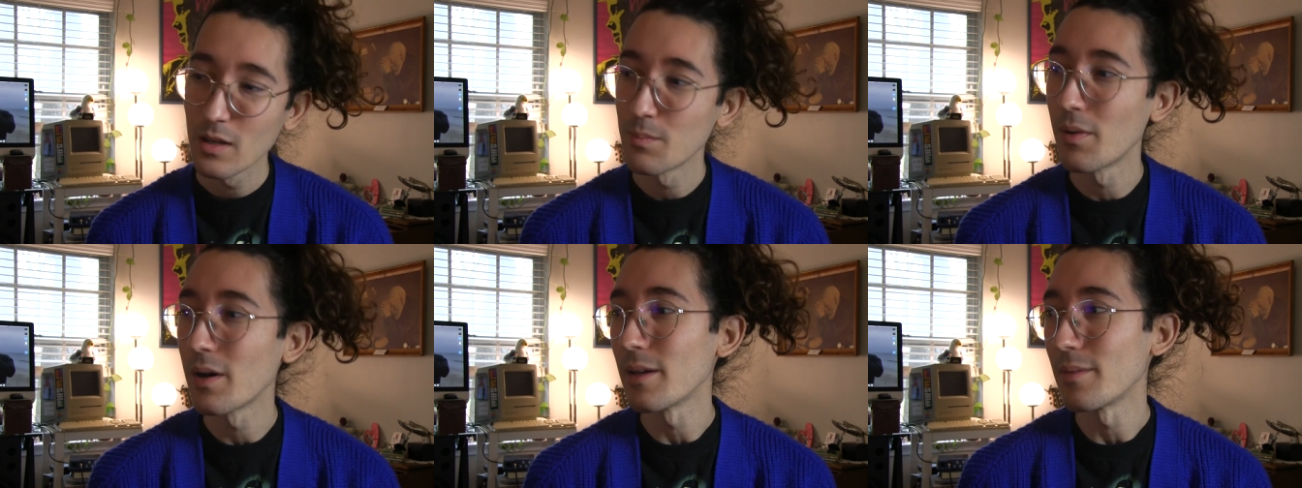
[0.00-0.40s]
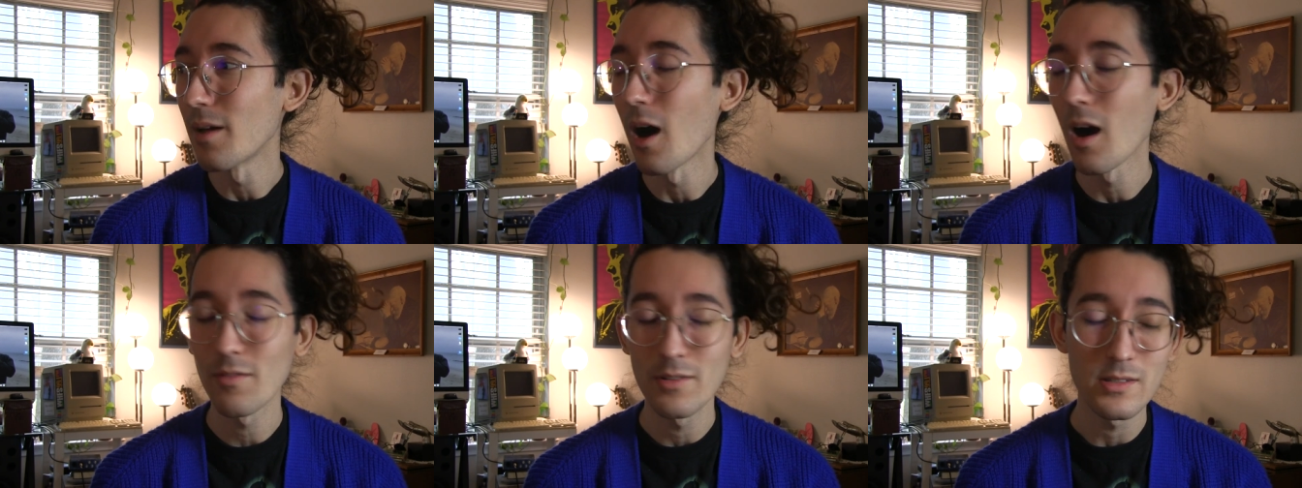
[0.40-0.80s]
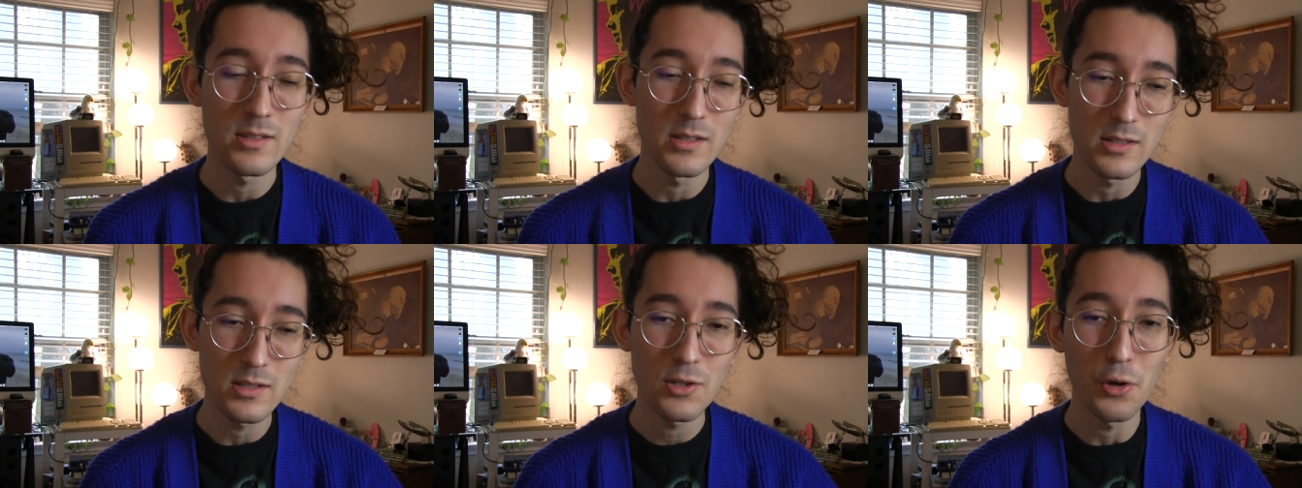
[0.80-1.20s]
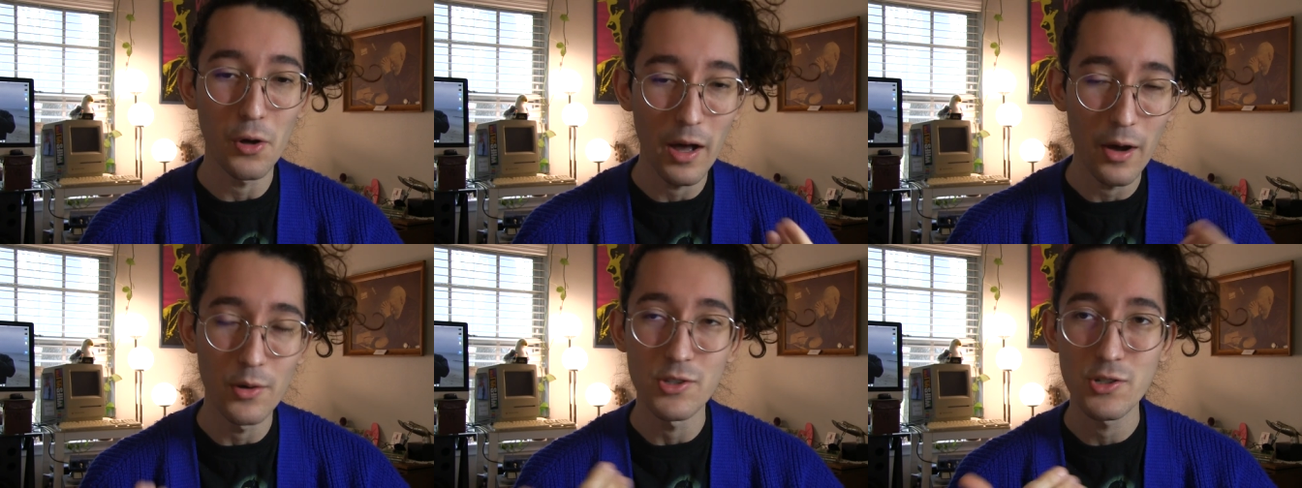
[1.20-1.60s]
But obviously, still,
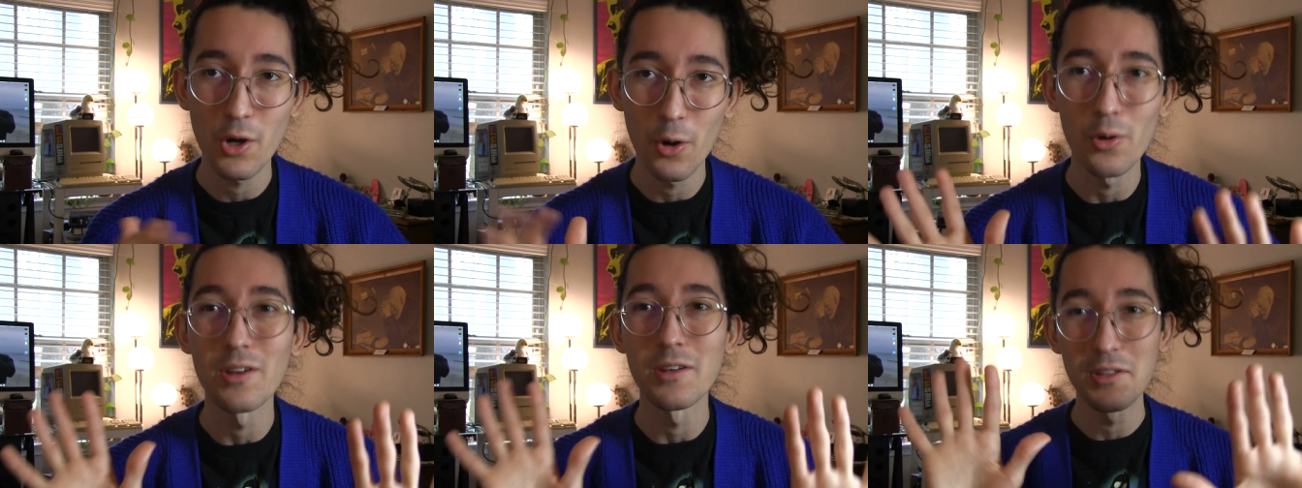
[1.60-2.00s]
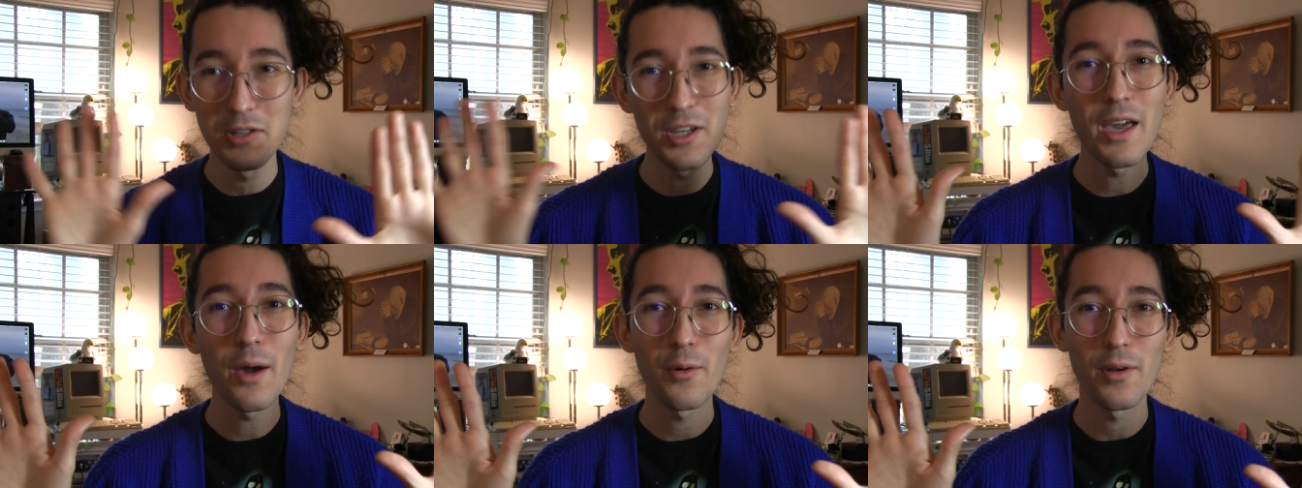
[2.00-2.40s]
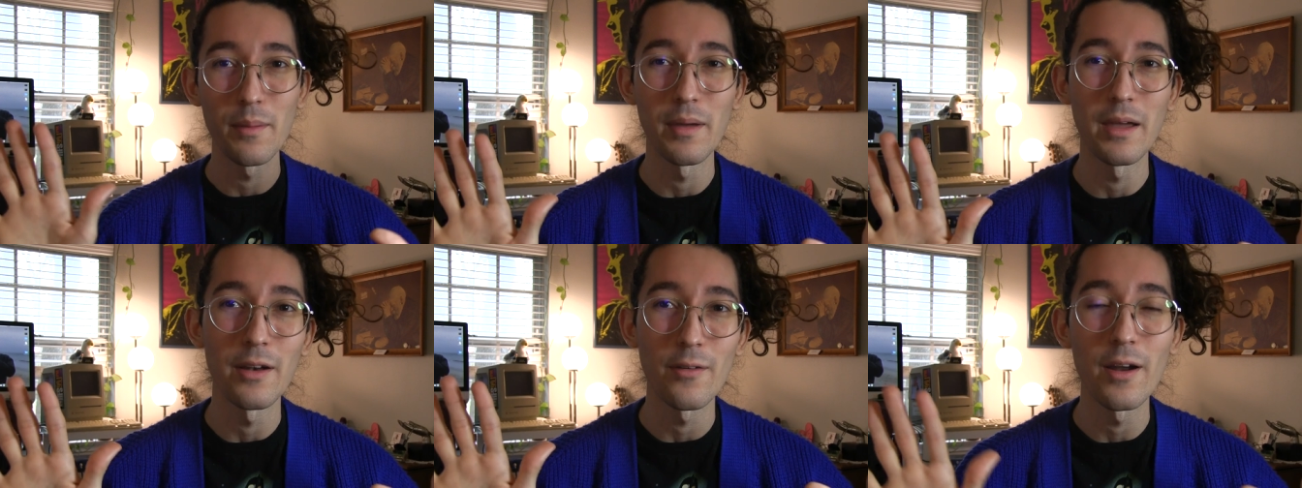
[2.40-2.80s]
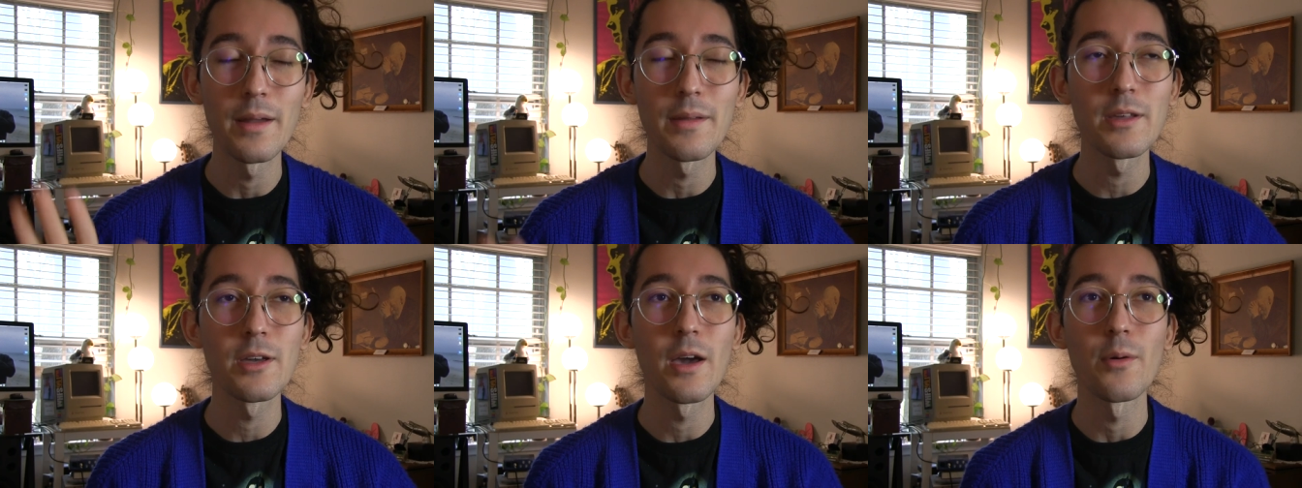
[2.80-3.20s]
how it's coded, you get what I mean,
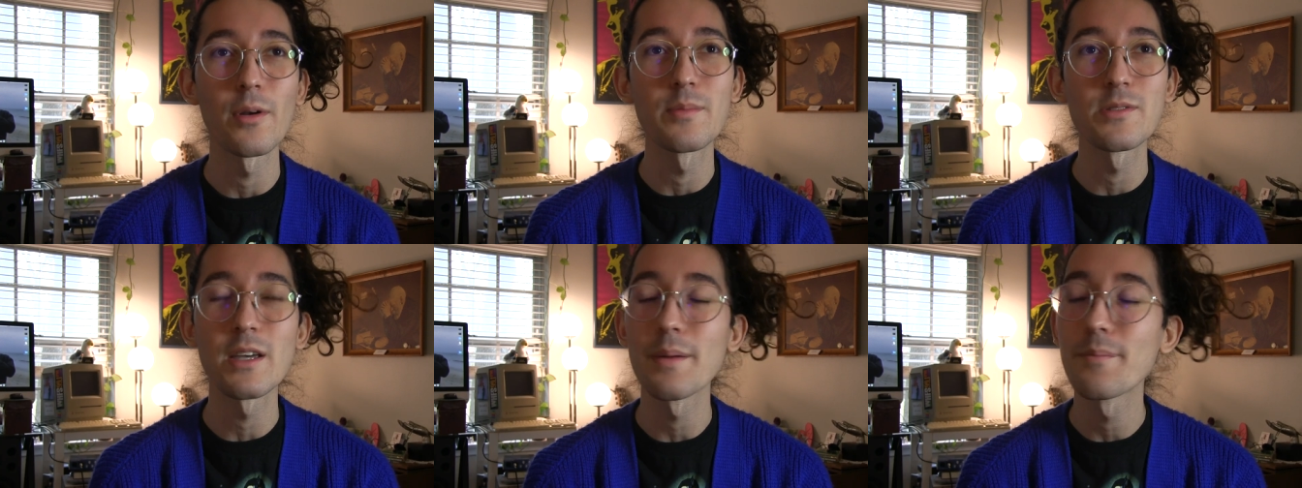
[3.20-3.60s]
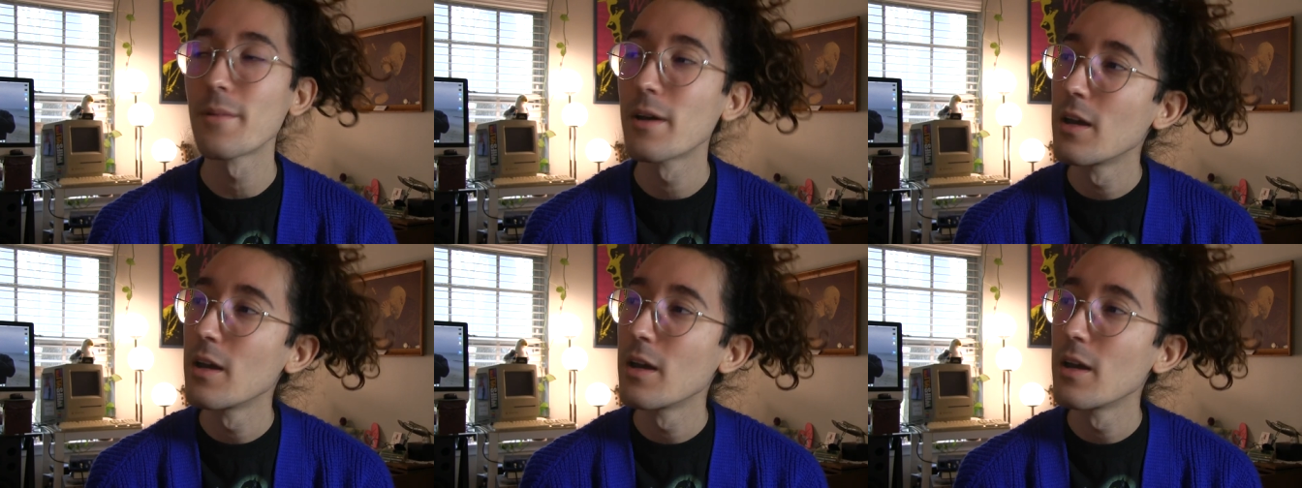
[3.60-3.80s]
right? You get what I'm saying.